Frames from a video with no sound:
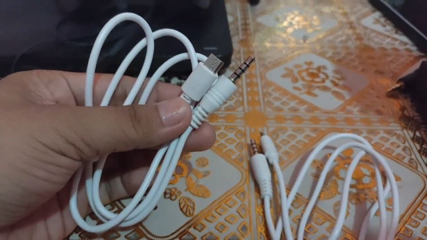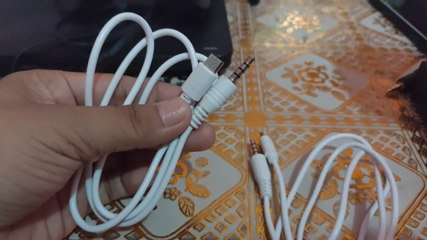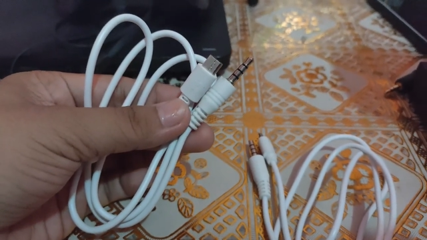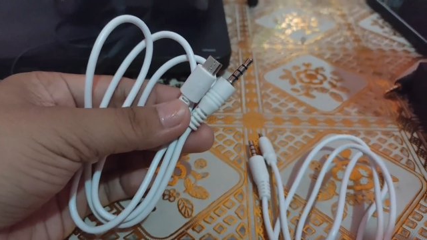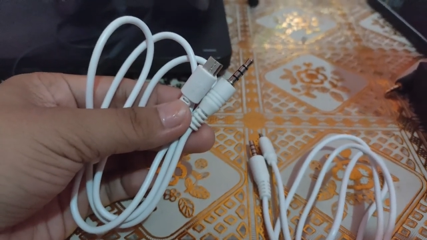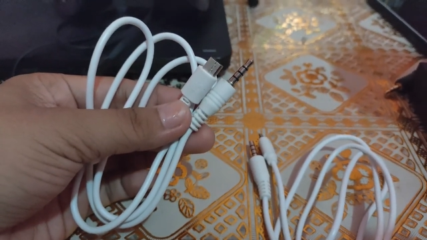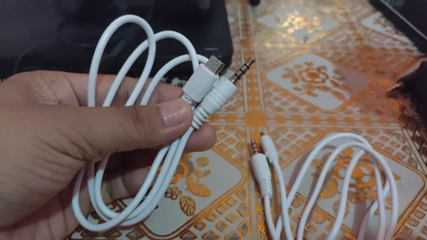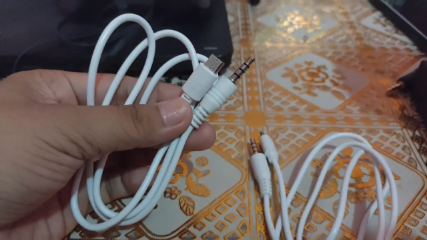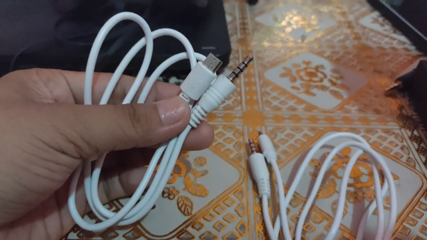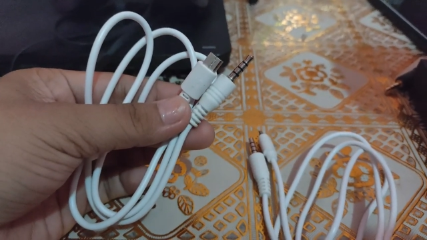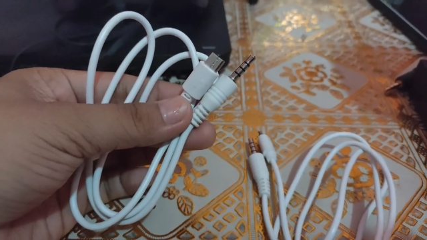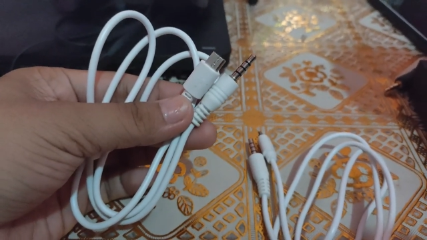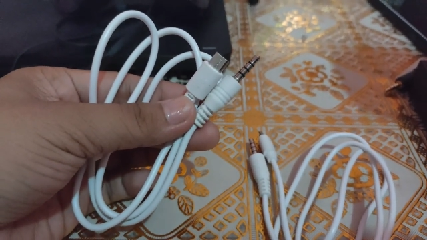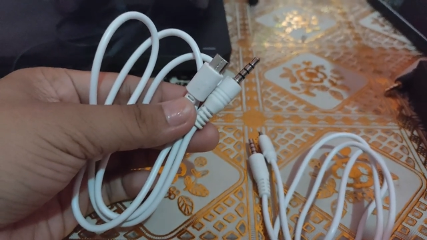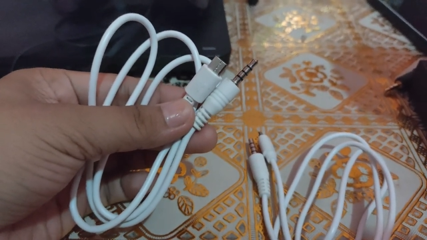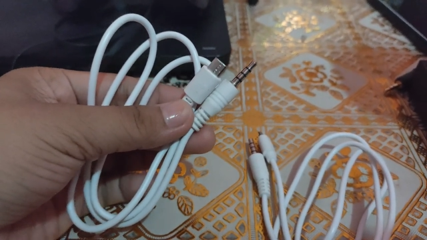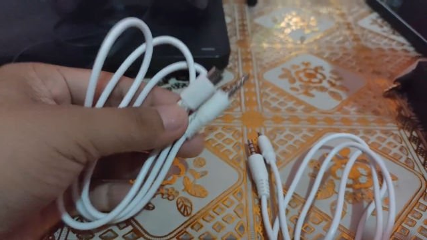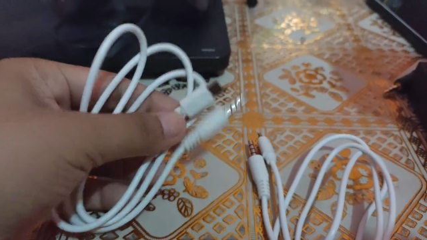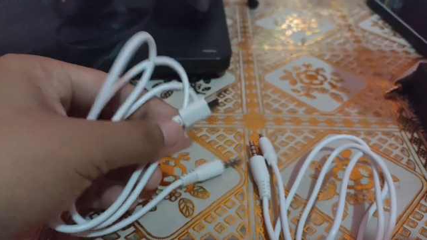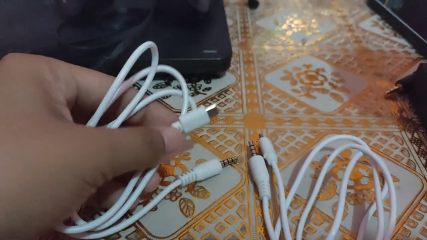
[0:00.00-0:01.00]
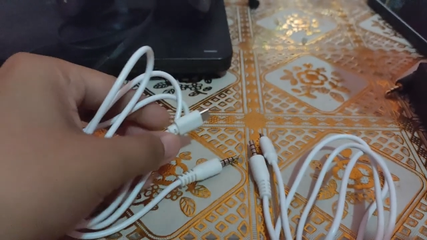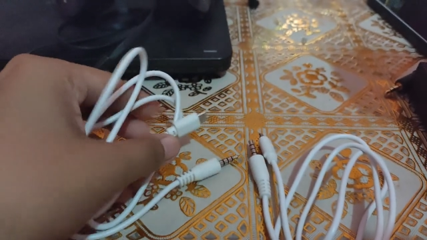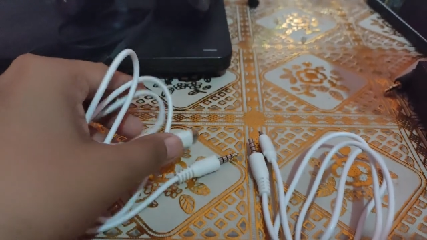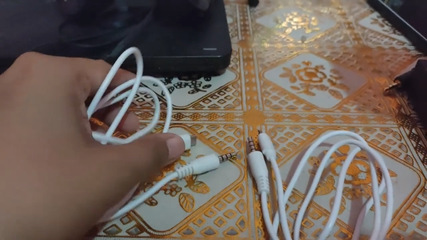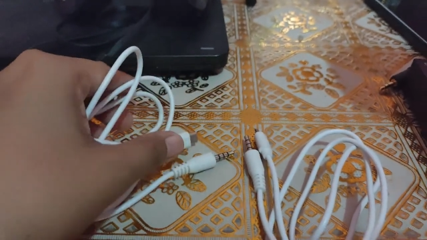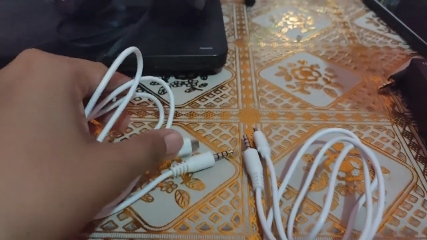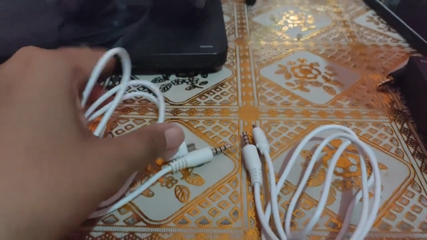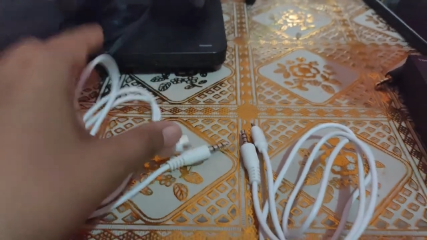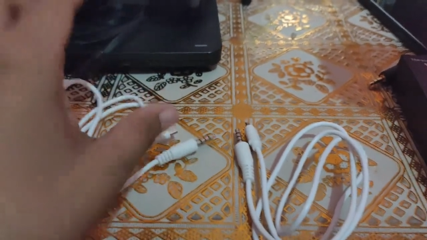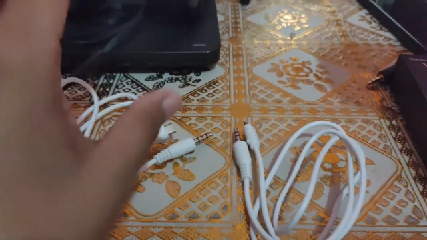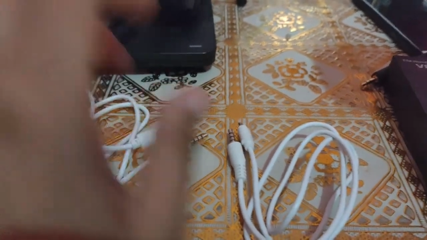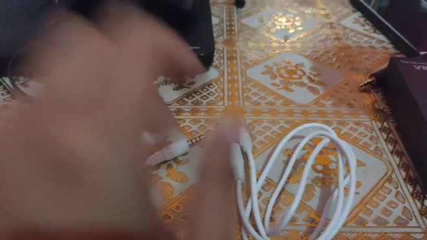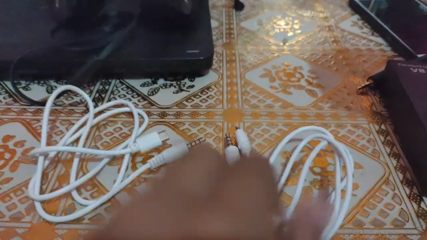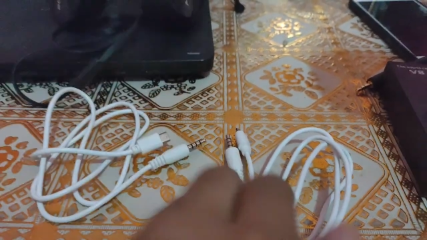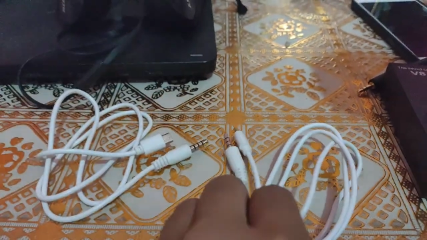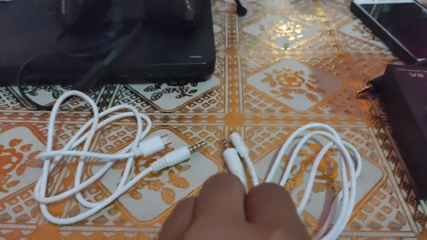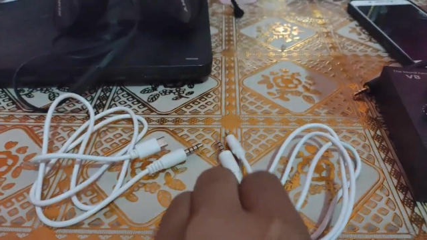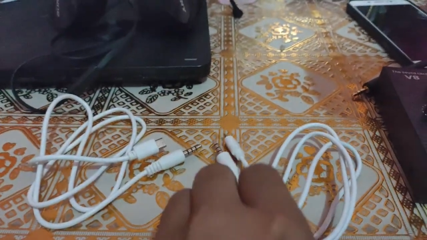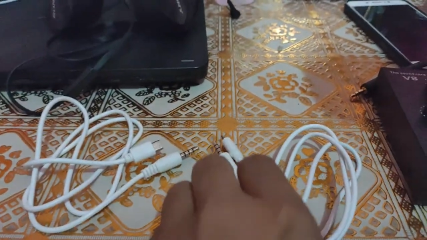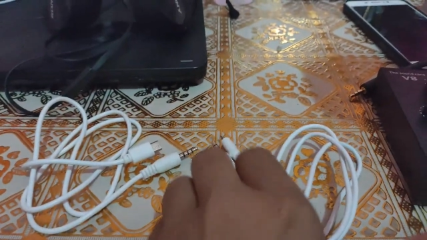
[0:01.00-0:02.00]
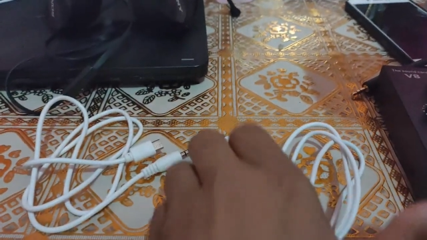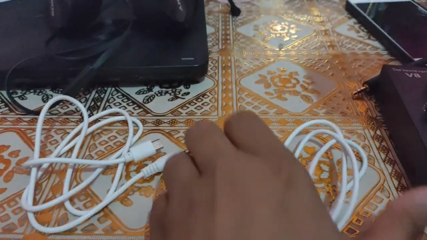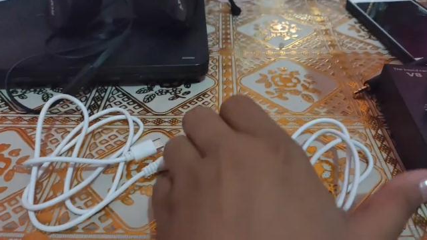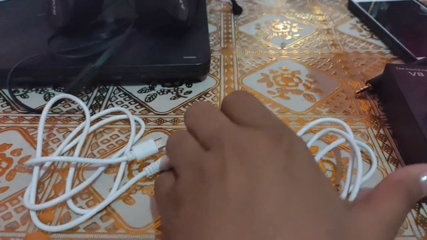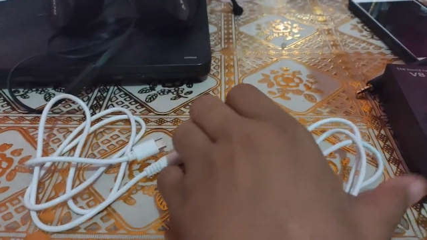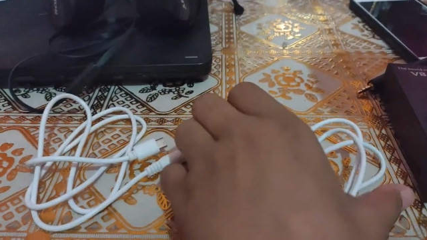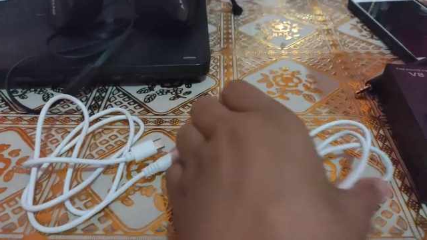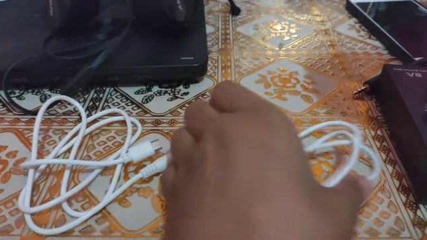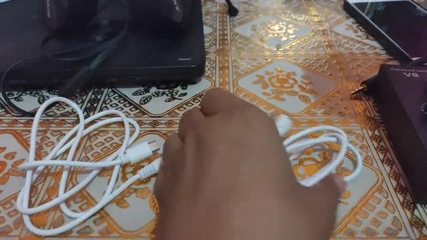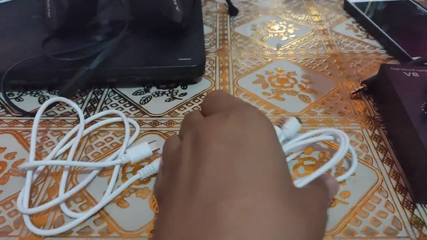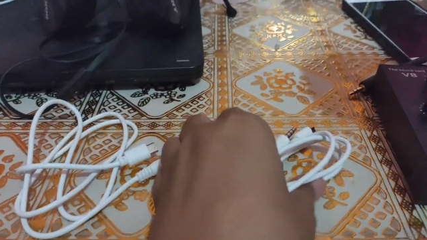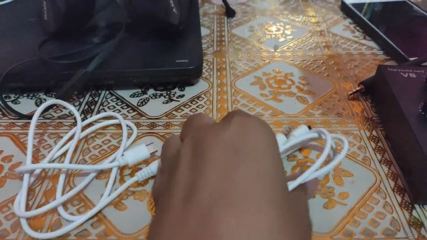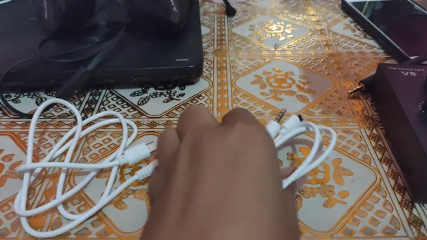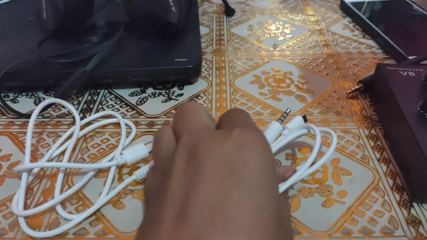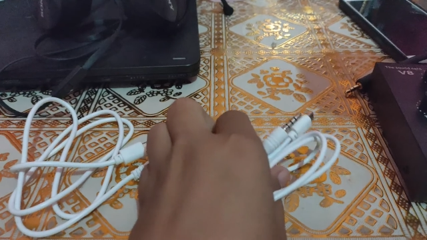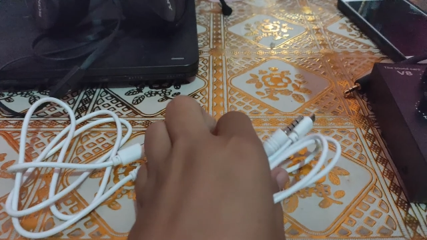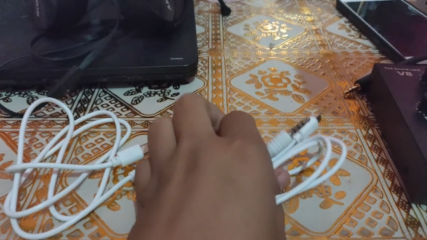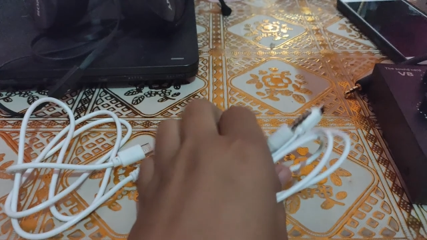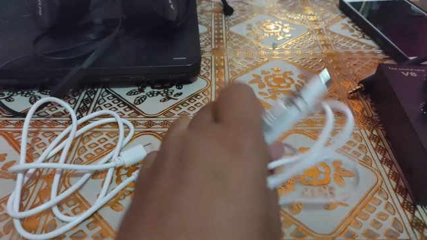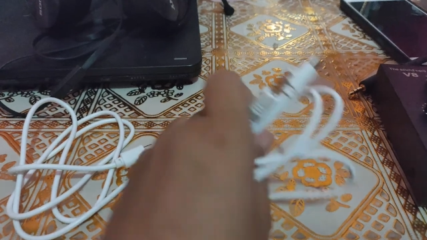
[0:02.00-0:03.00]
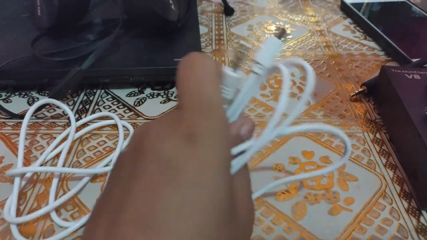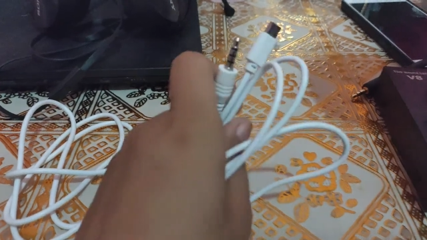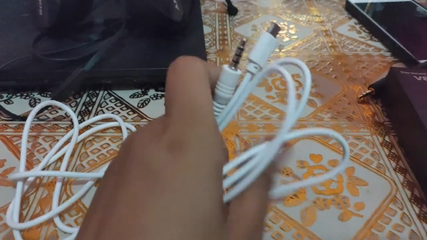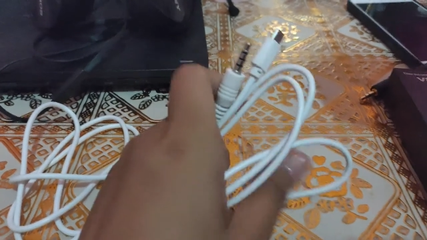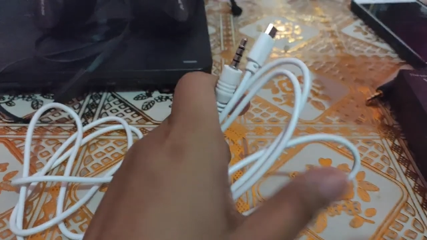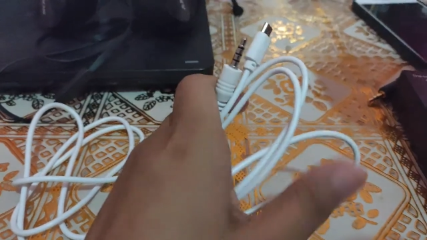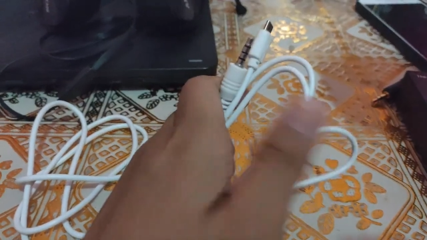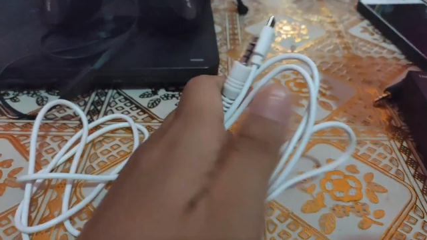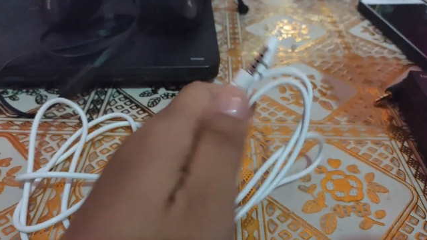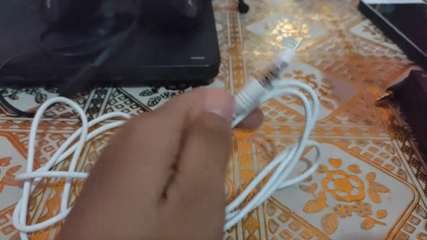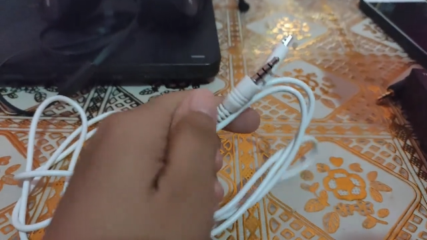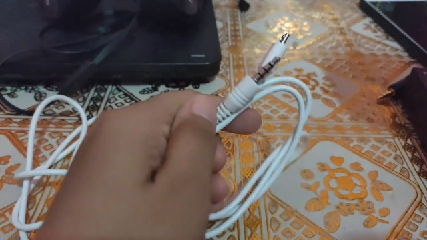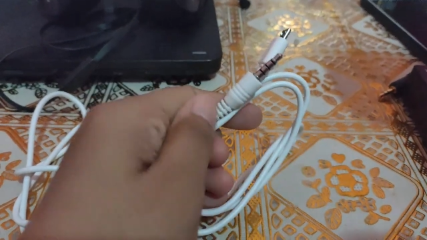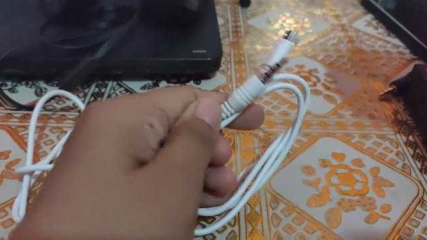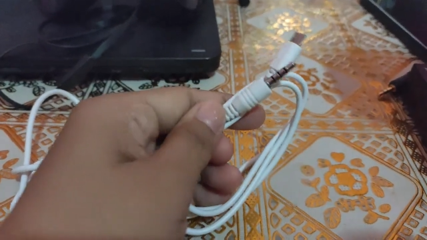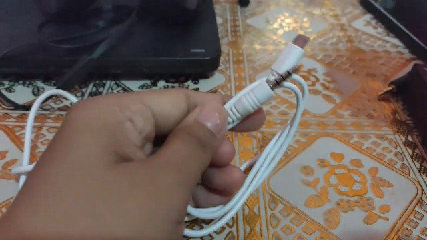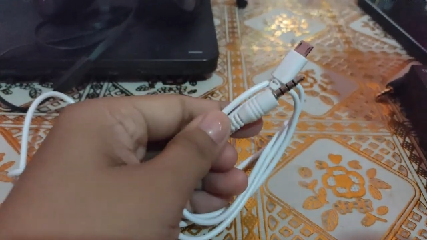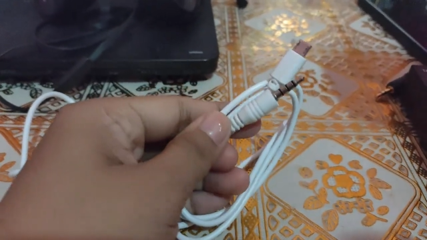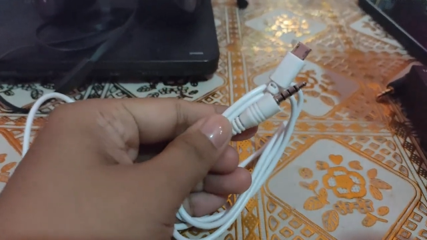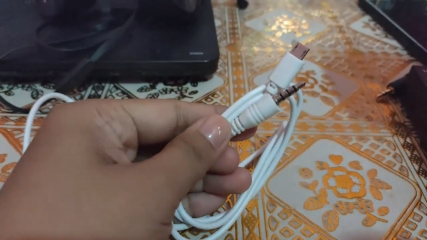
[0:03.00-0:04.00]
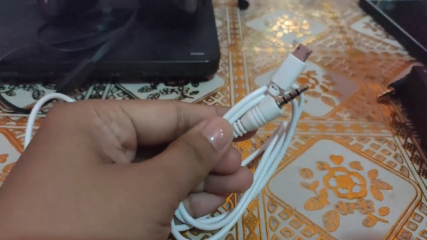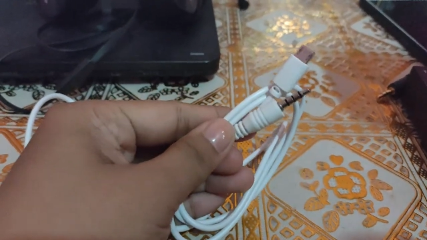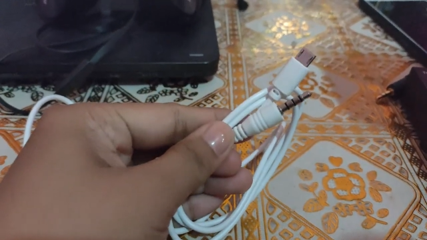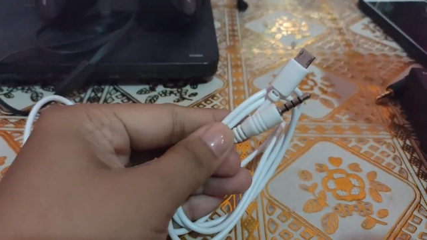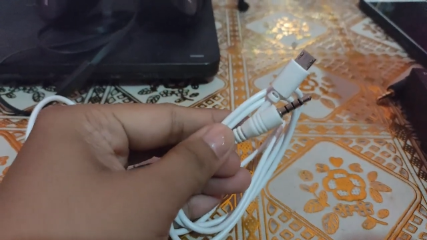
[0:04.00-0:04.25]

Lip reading: Nobody's mouth can be seen.